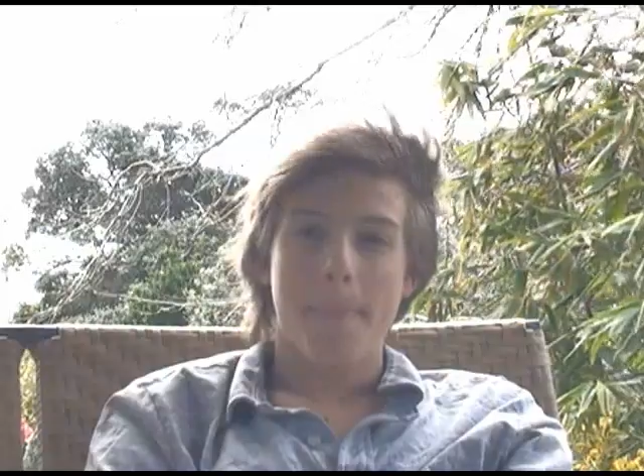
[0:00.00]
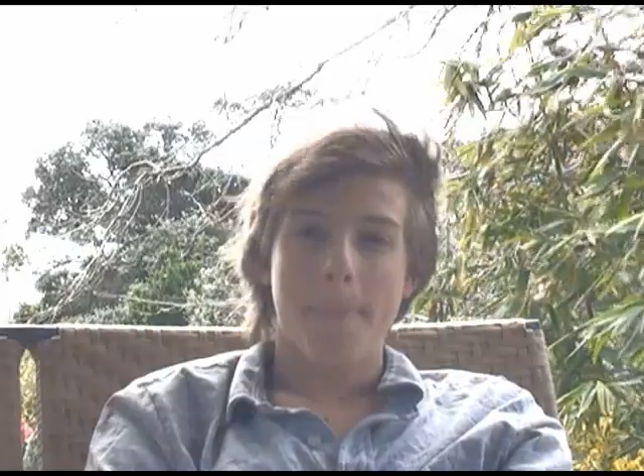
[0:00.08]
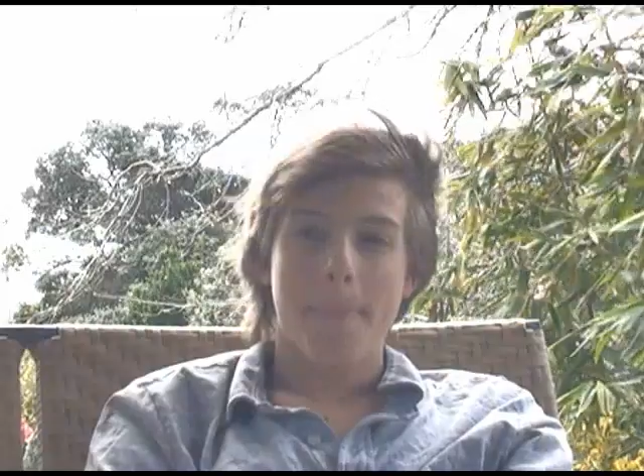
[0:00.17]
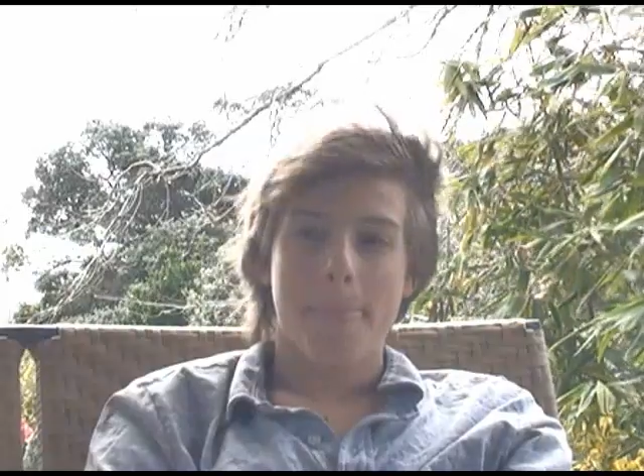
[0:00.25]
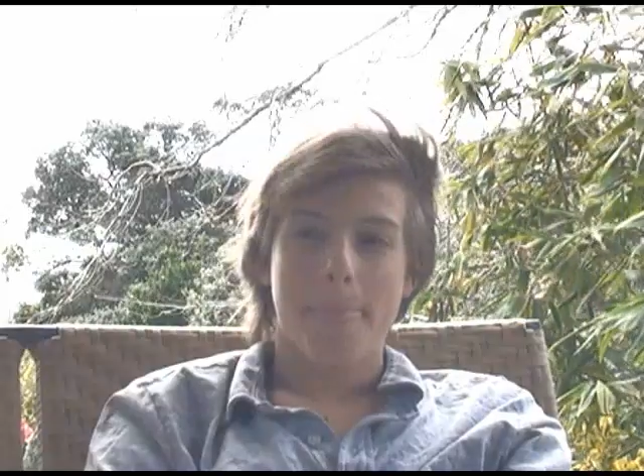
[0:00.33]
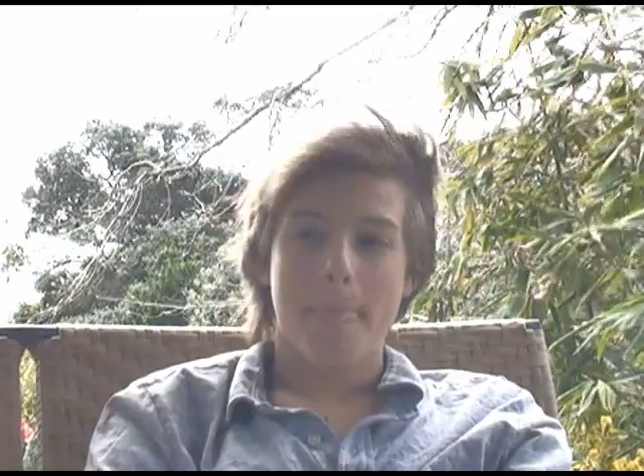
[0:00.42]
New
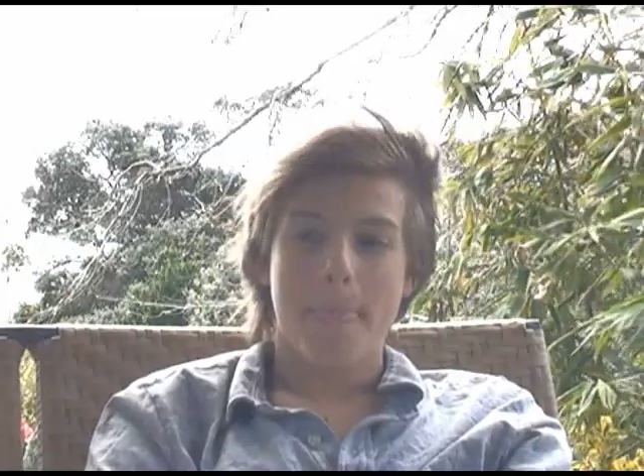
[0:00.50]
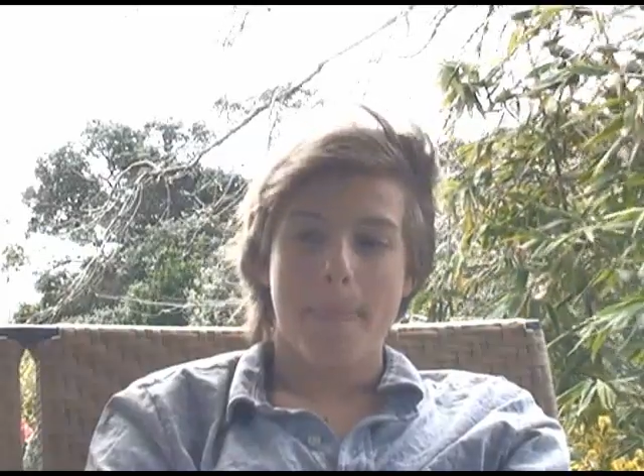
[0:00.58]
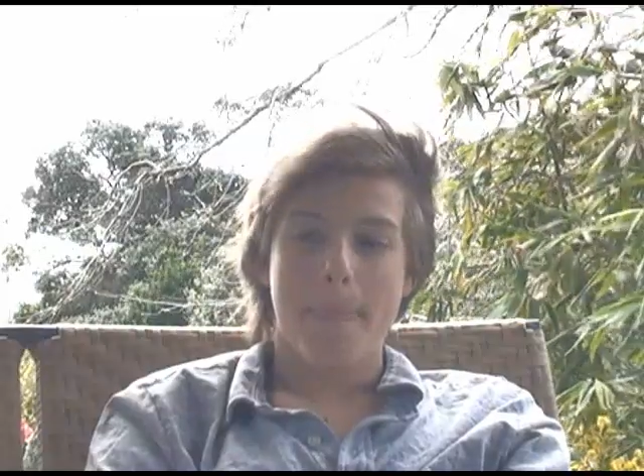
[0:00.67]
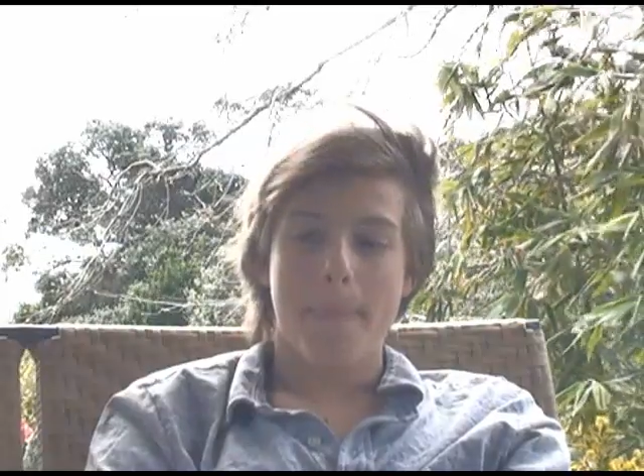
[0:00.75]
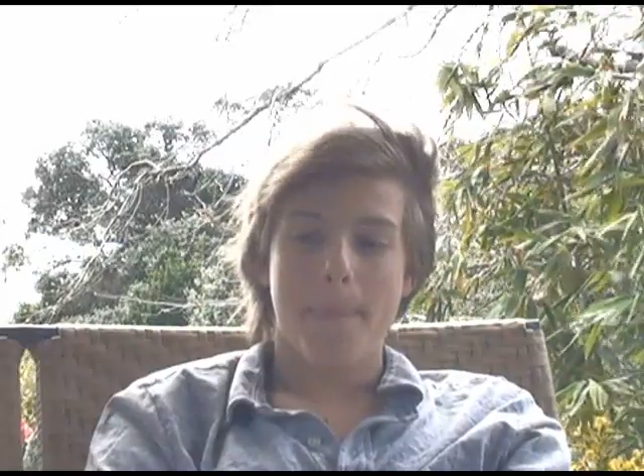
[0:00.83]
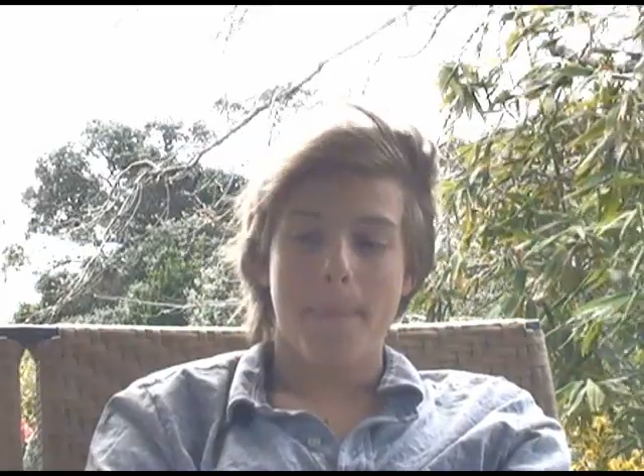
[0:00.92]
Zealand?
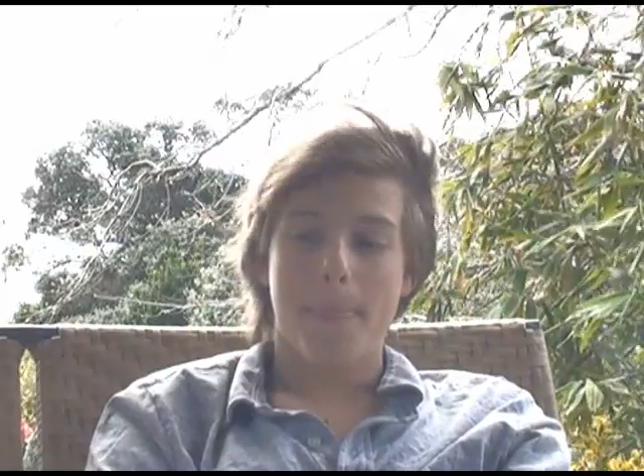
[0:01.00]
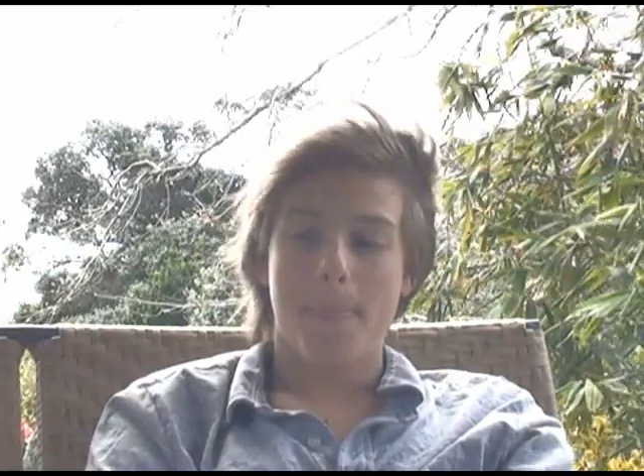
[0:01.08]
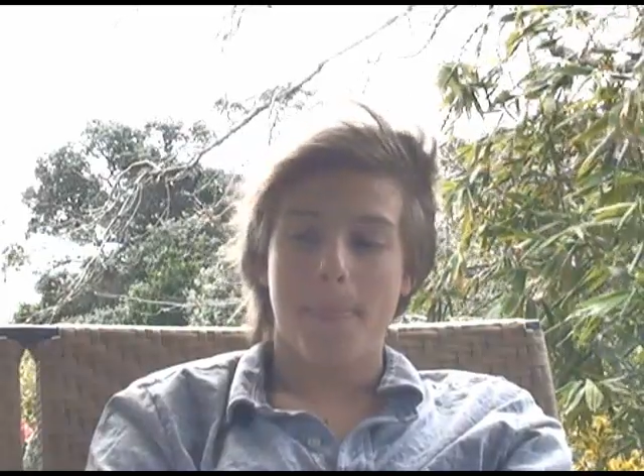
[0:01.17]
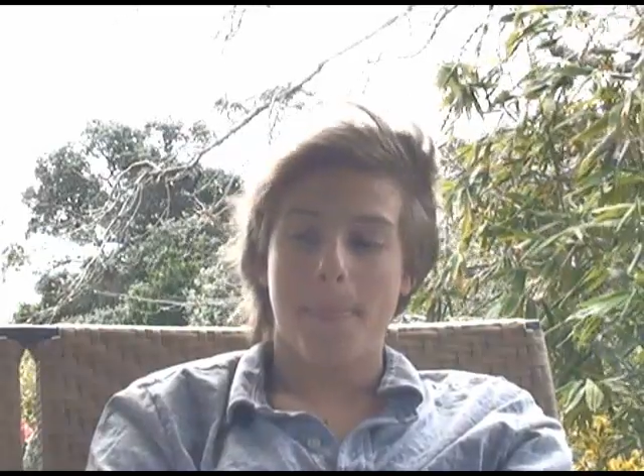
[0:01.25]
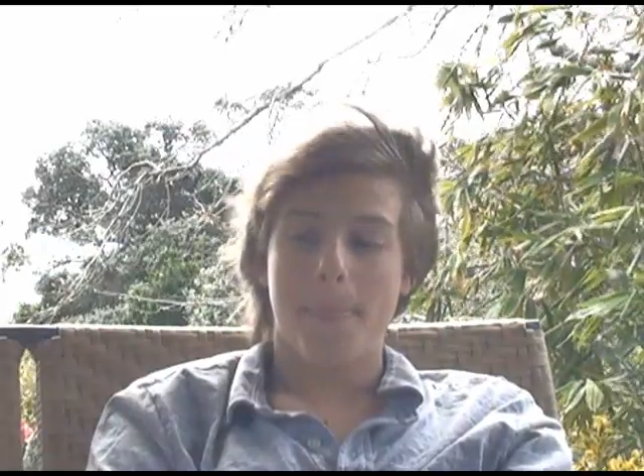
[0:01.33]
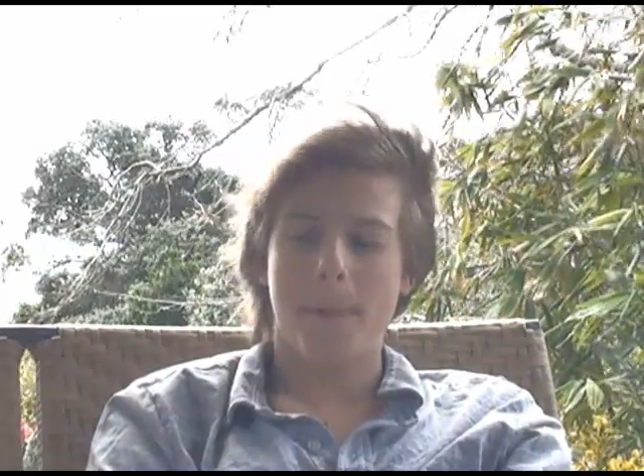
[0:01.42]

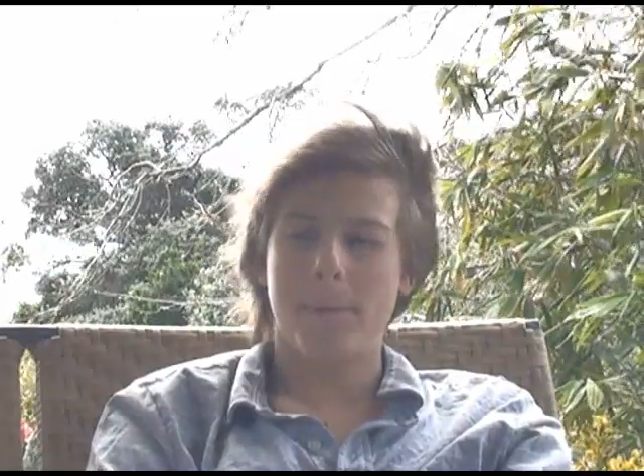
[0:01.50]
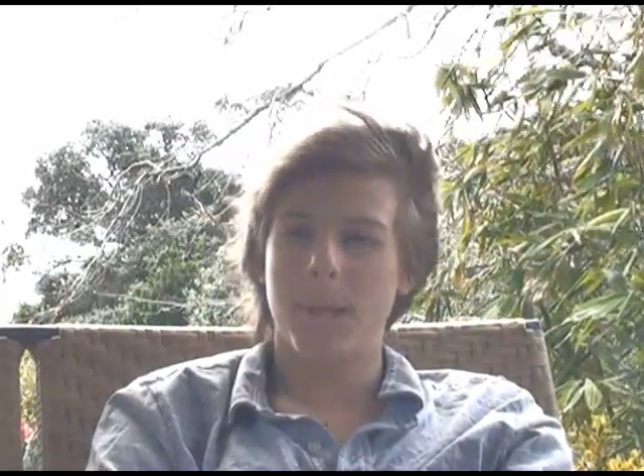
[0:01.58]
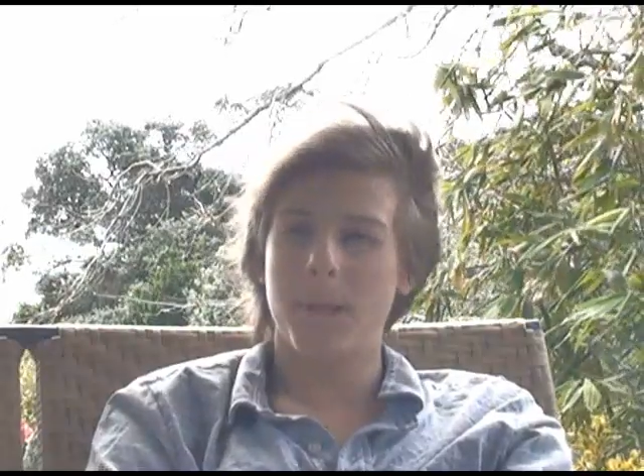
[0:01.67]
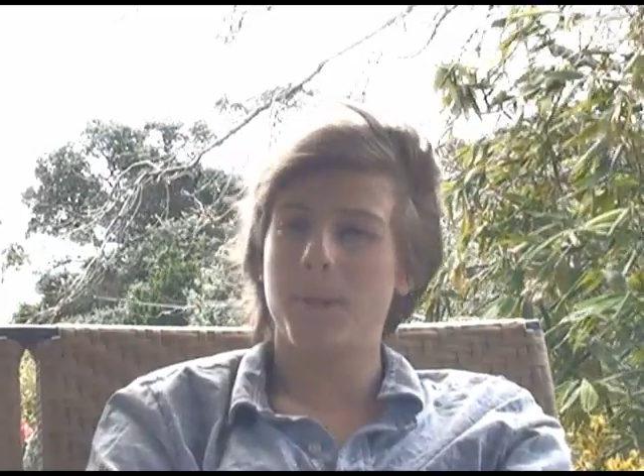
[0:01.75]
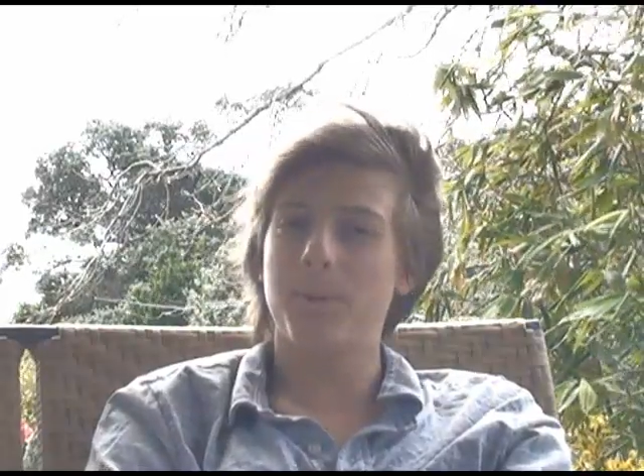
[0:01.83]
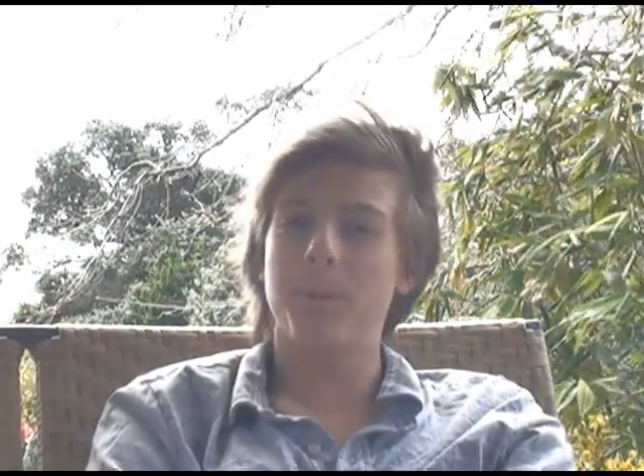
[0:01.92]
New
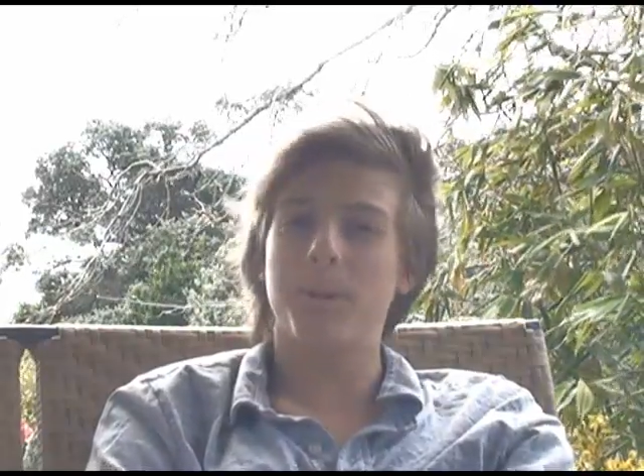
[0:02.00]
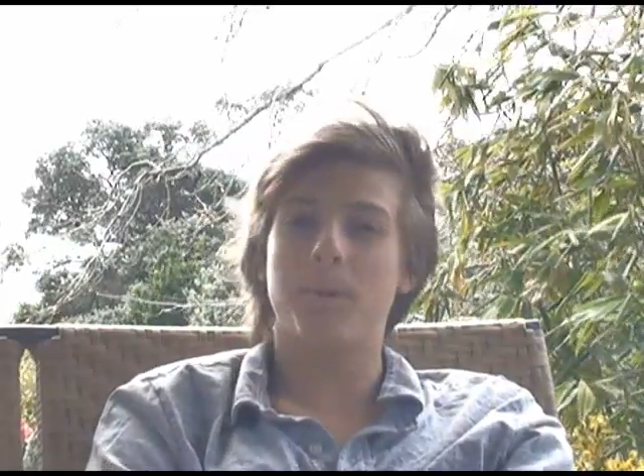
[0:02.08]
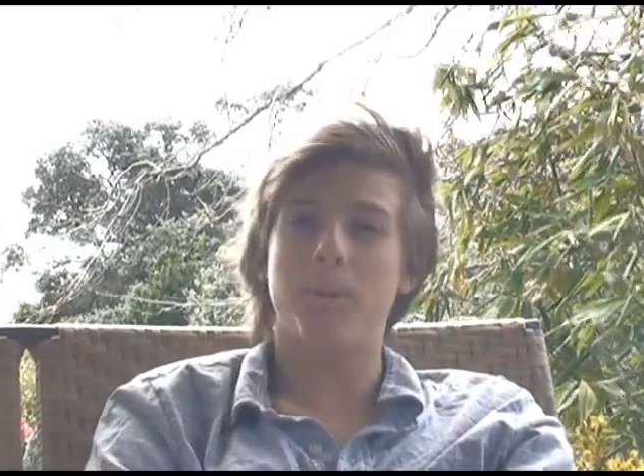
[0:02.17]
Zealand was